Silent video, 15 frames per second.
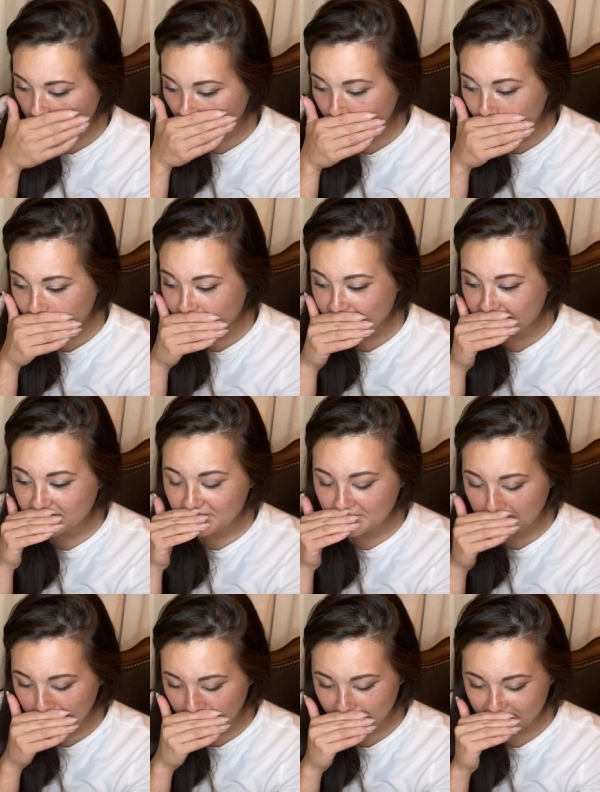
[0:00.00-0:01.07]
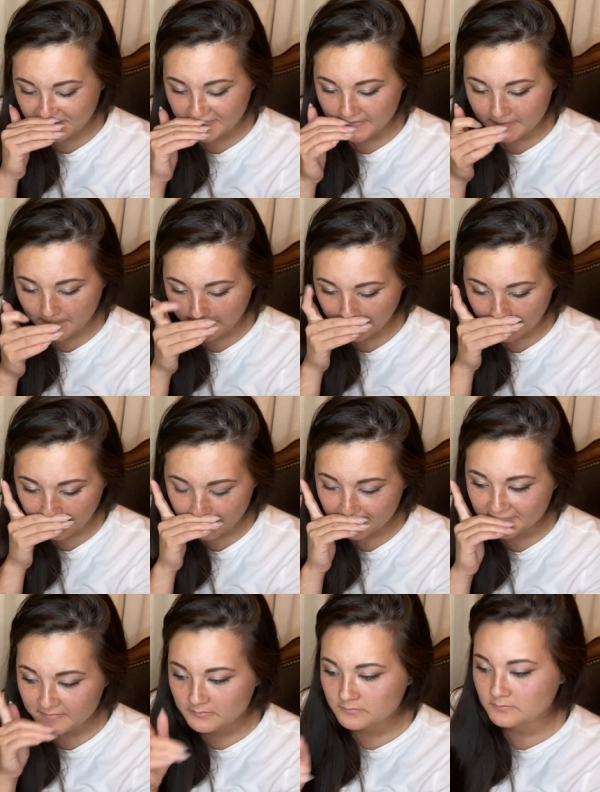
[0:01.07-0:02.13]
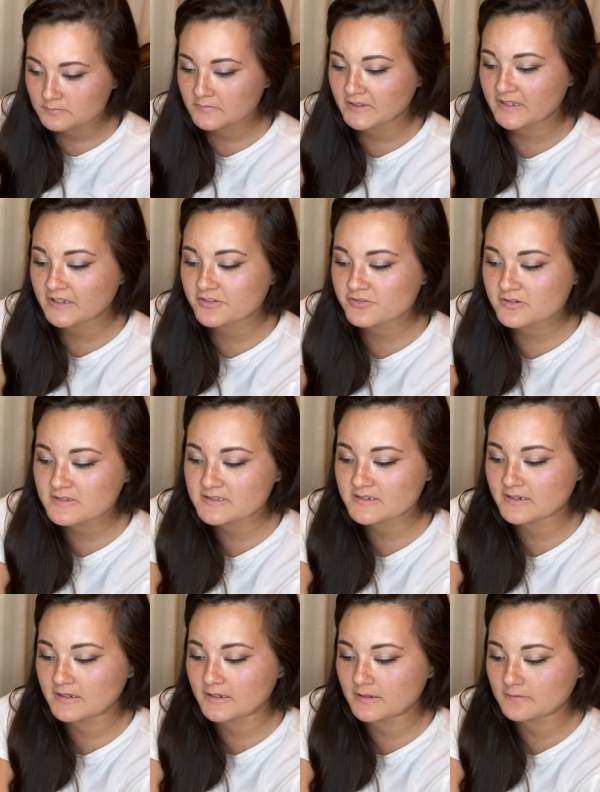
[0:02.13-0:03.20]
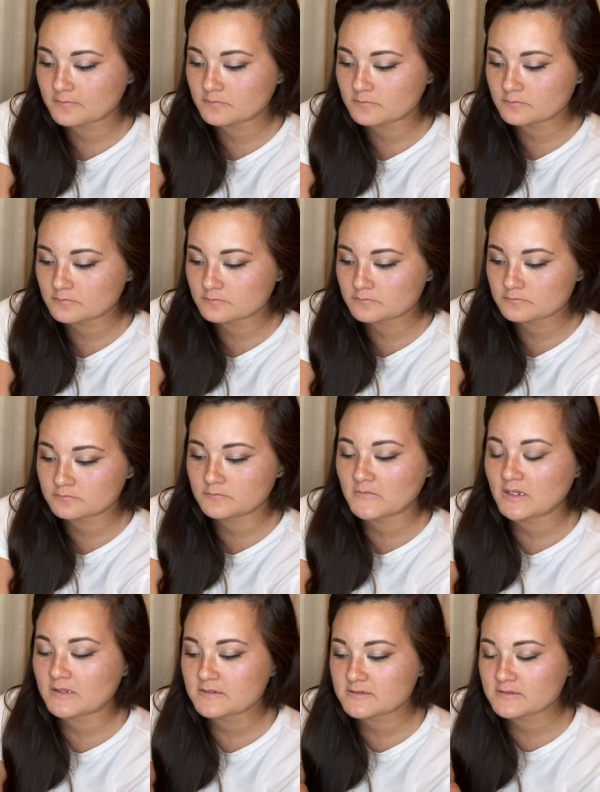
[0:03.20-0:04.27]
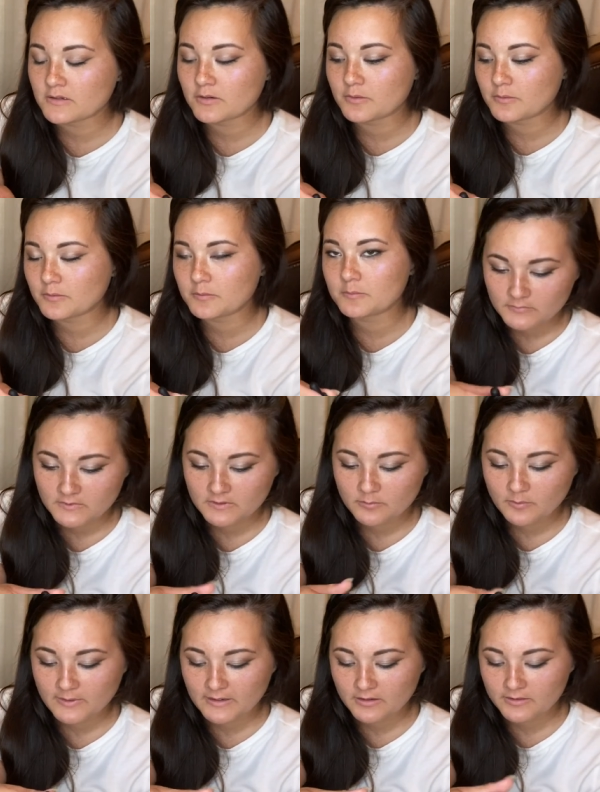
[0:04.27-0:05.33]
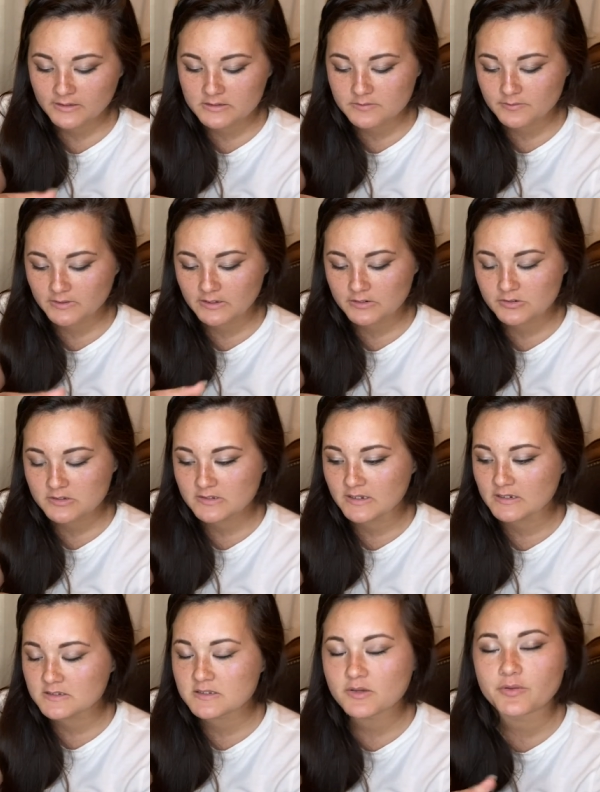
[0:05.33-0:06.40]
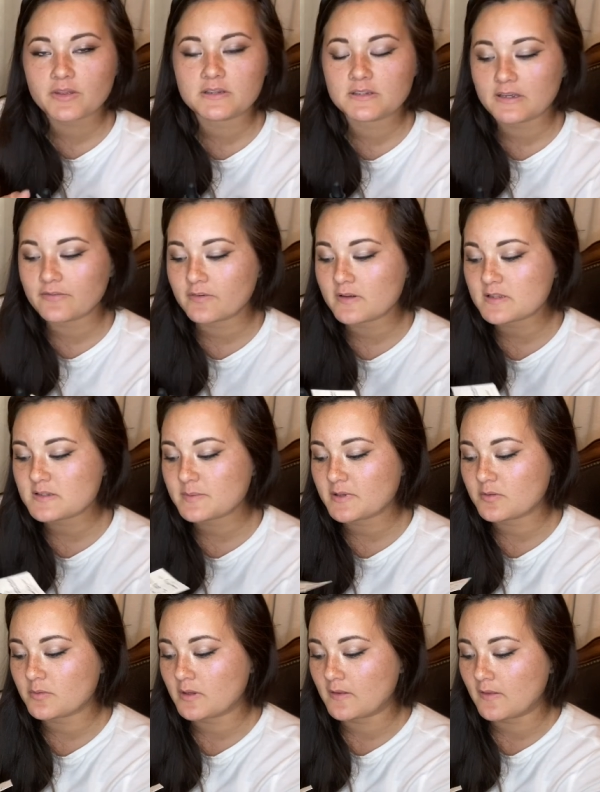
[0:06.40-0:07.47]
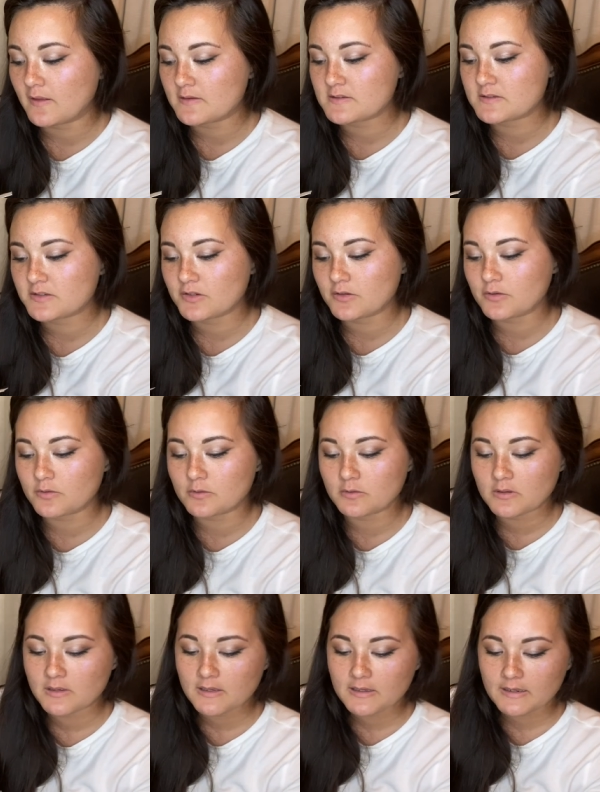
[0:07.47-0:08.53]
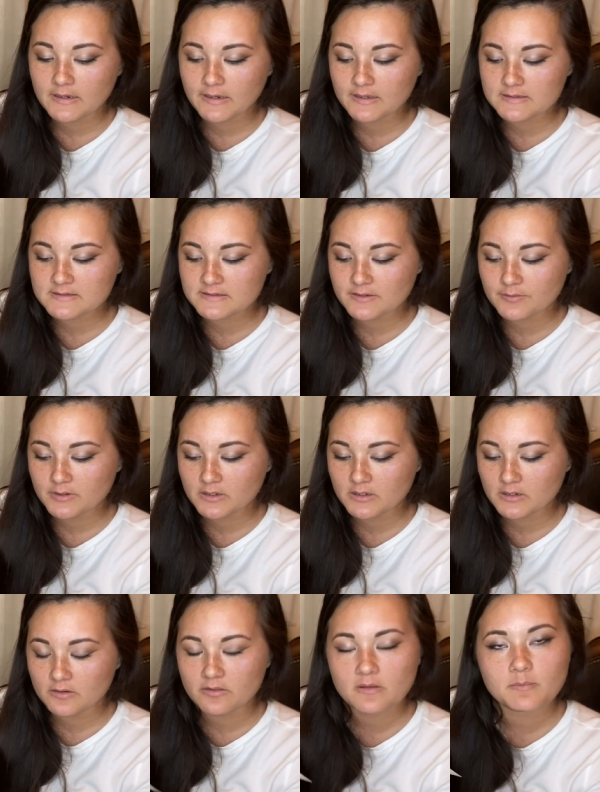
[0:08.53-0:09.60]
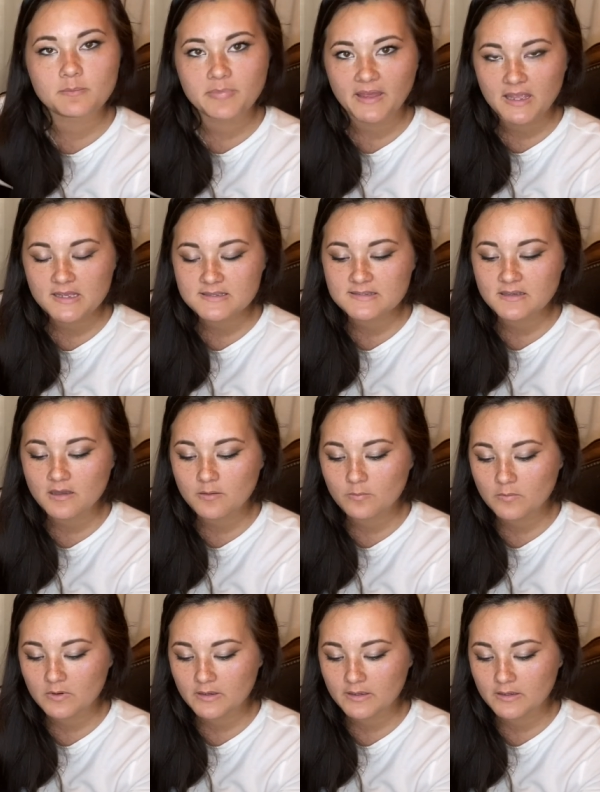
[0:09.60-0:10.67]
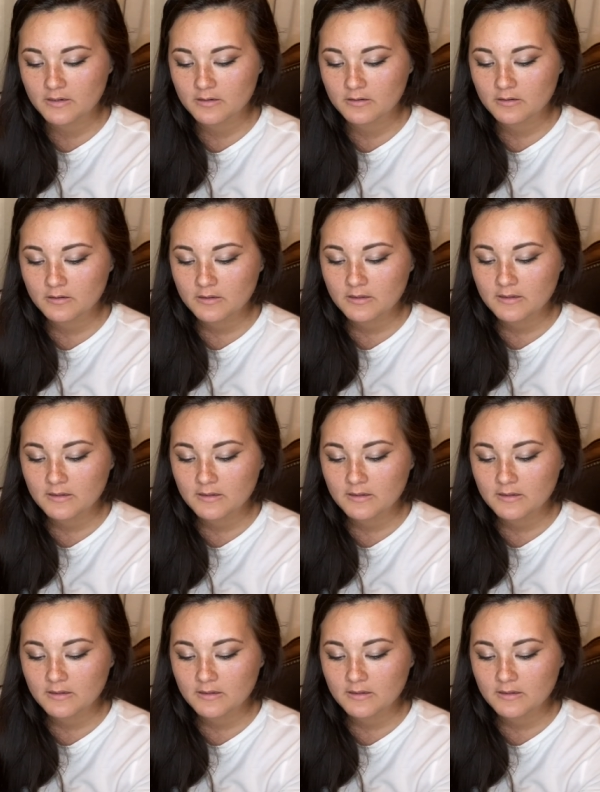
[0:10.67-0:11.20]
oh, interesting. So, wow, that's really interesting. So the difference between these two, I can see right here, the base on one